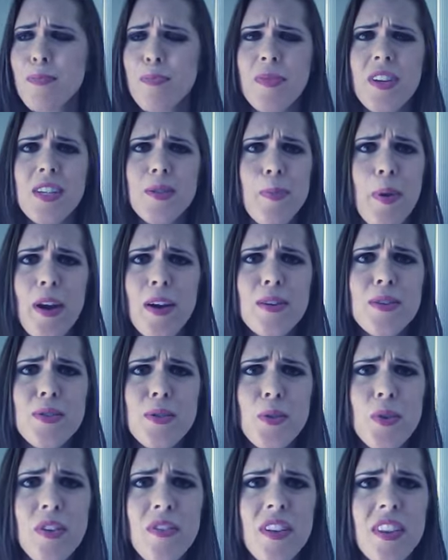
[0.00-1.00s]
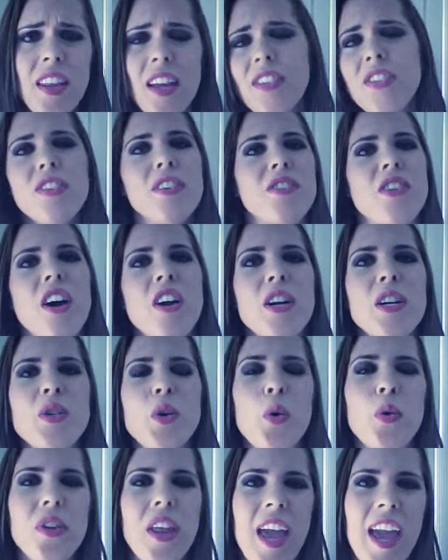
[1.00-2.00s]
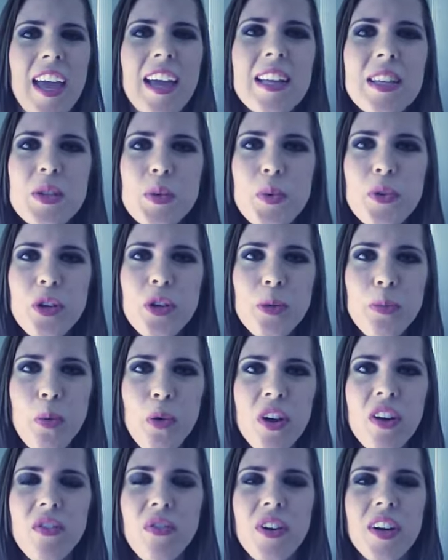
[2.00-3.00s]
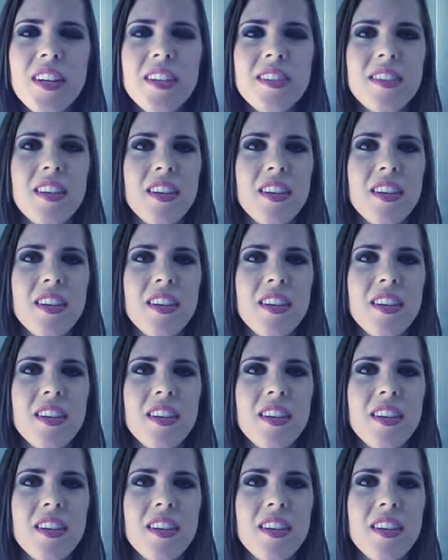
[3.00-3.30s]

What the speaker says: These parents don't even let their daughters hold hands with their boyfriends,